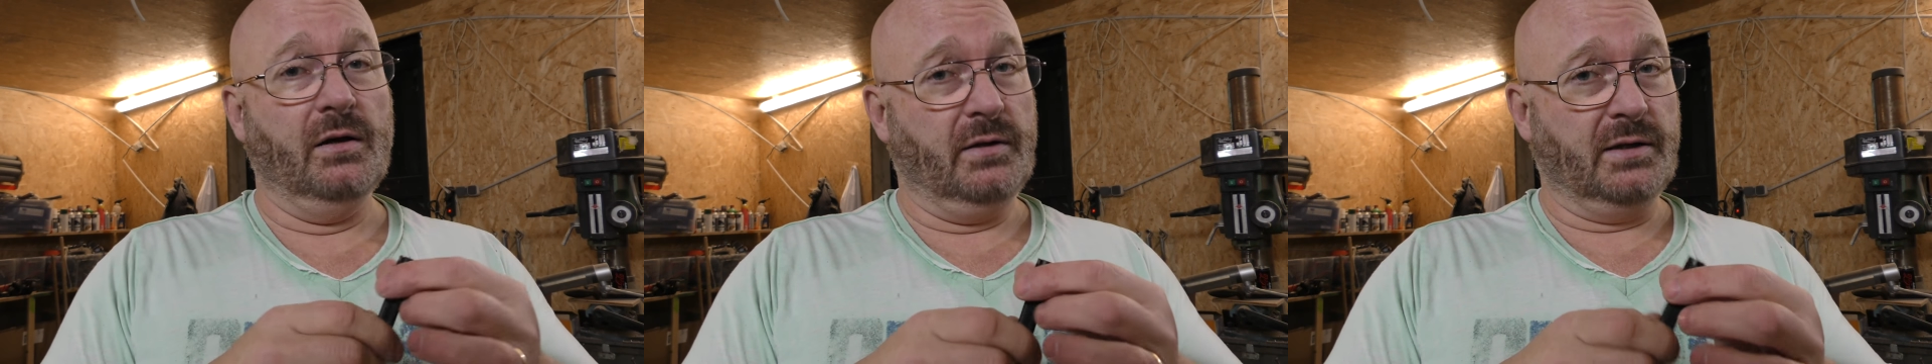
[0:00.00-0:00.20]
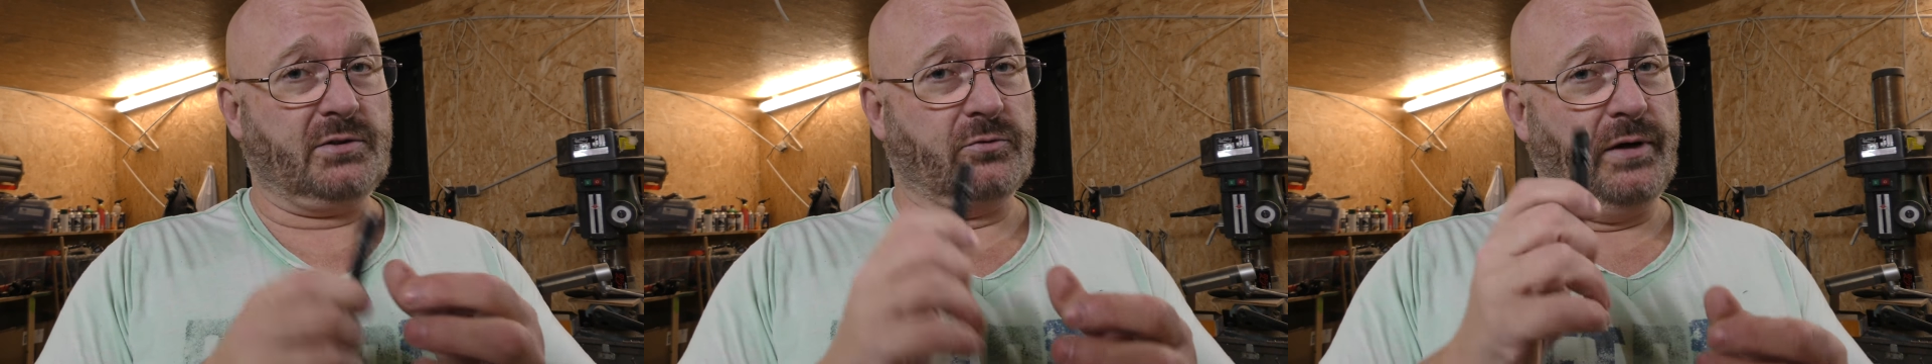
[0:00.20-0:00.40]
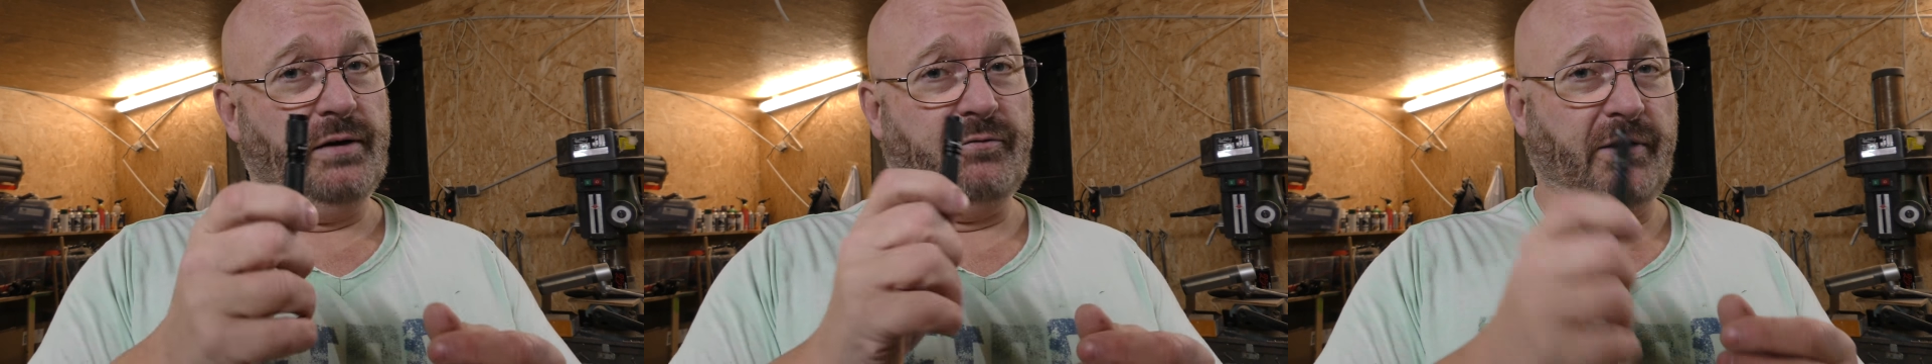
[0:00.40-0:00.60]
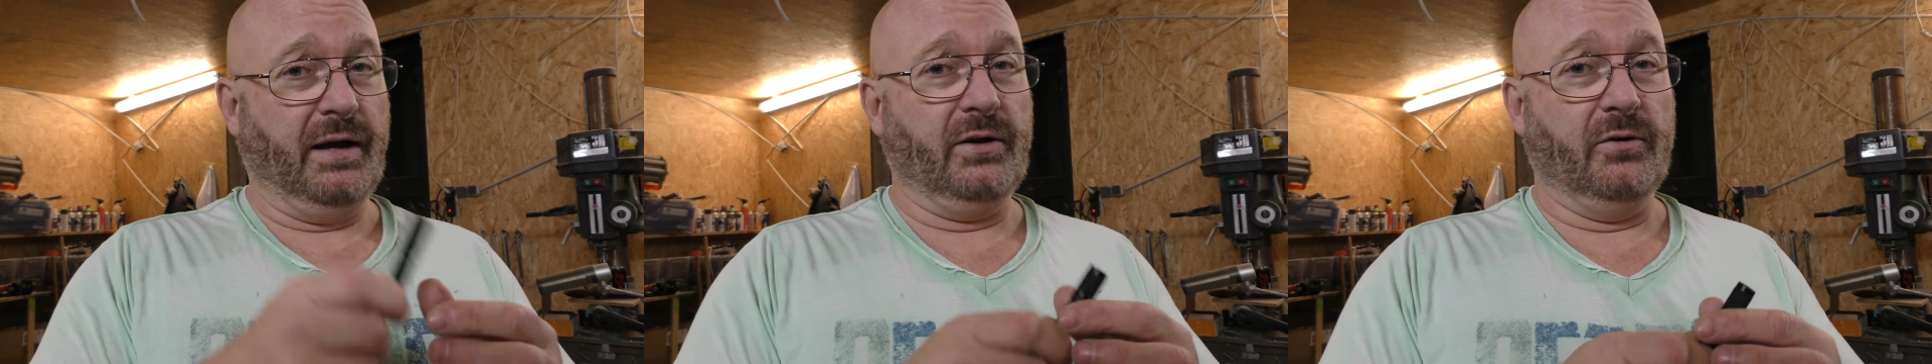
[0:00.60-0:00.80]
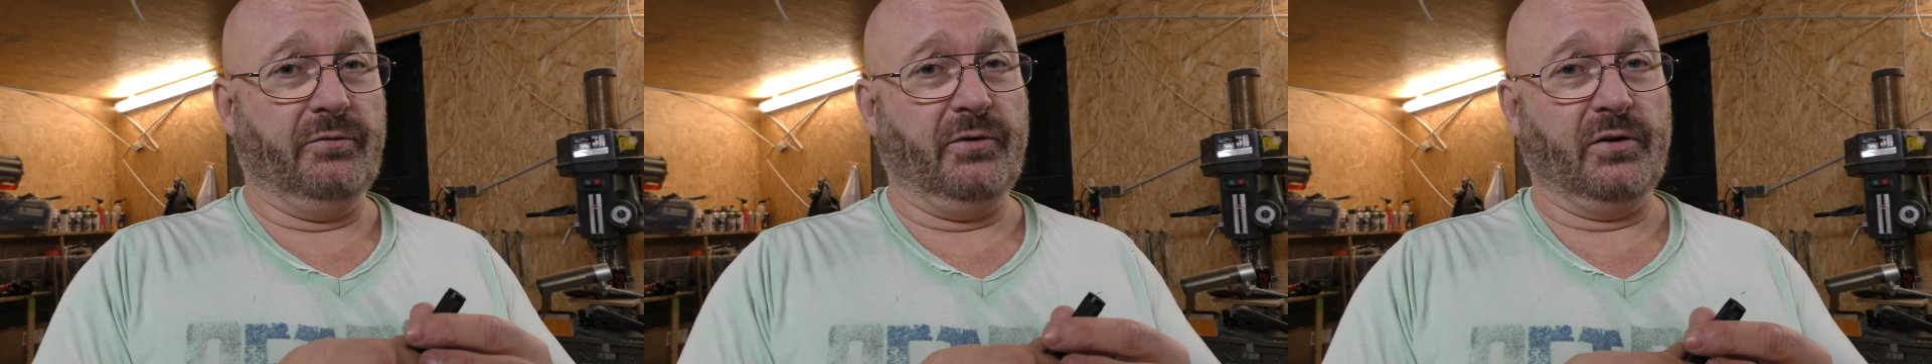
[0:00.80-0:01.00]
That's great
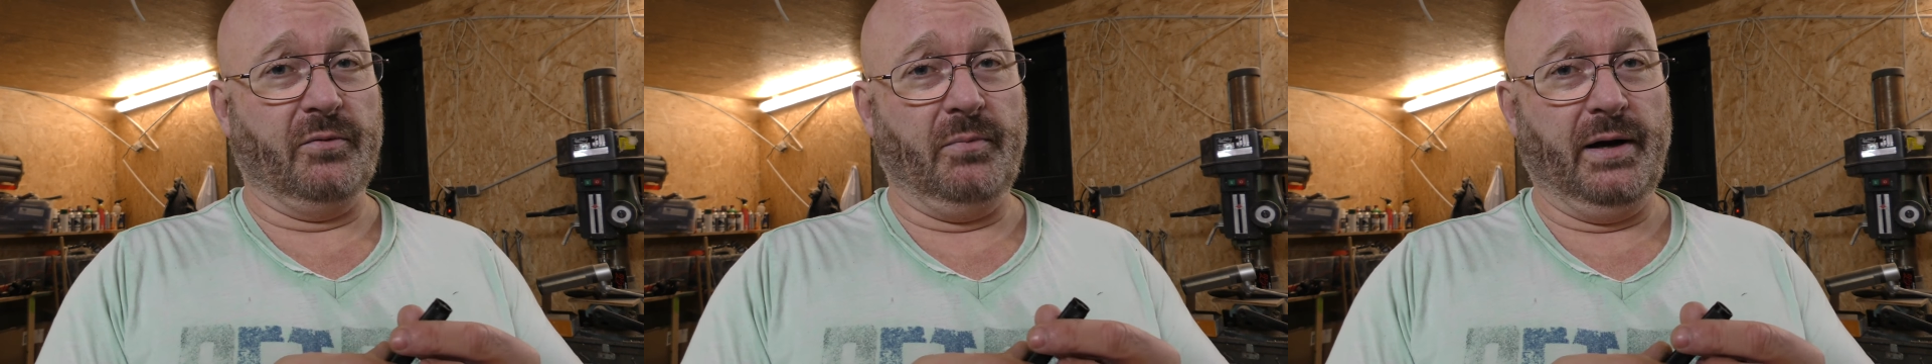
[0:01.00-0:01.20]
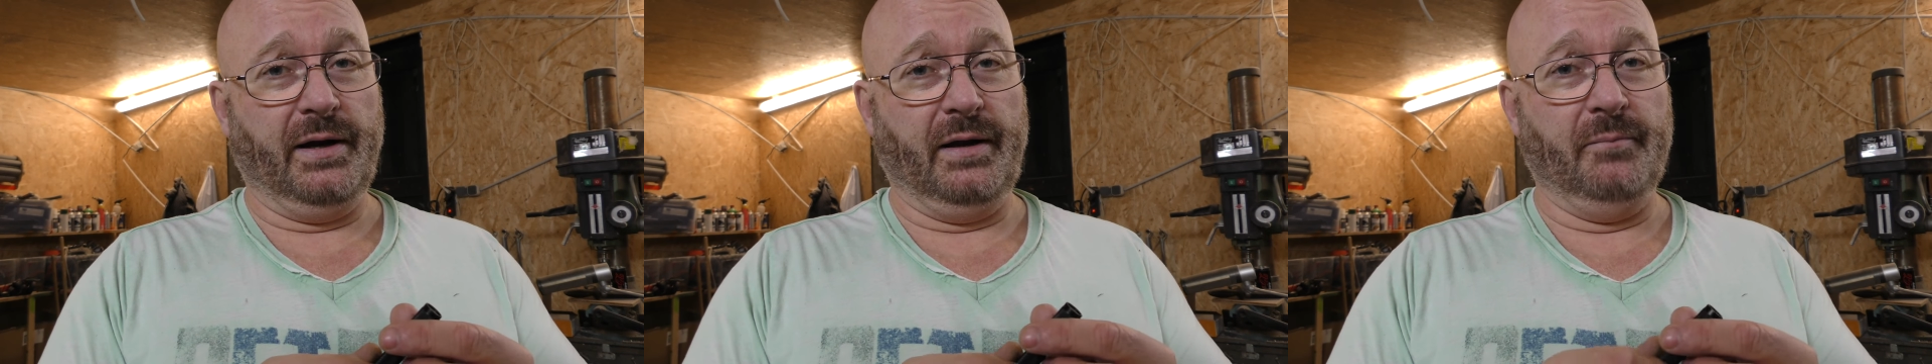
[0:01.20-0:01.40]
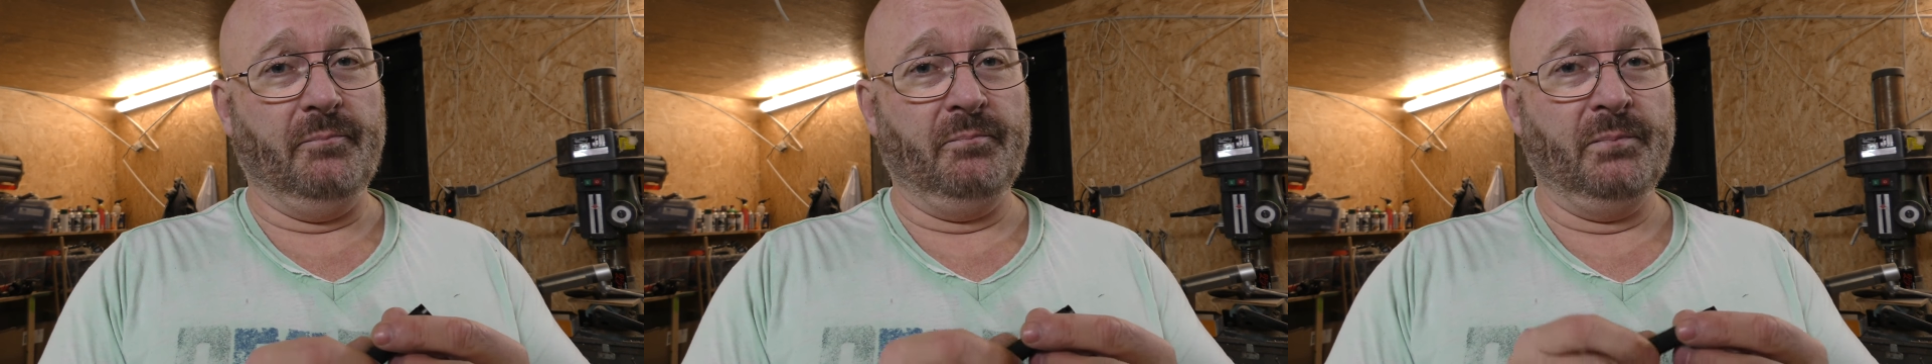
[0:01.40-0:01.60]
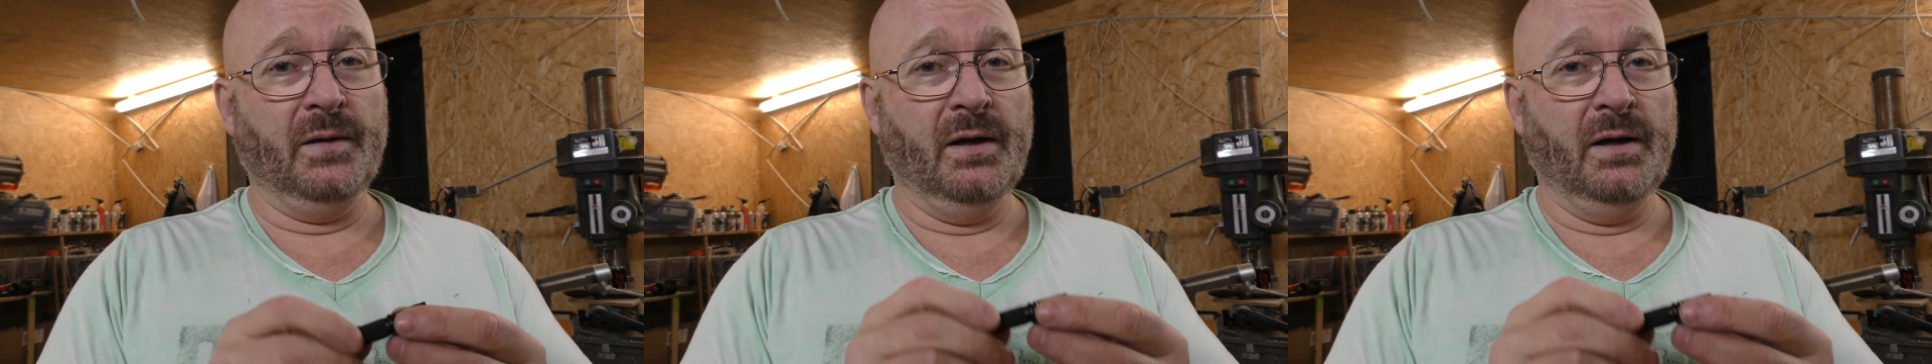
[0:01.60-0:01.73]
value for the money.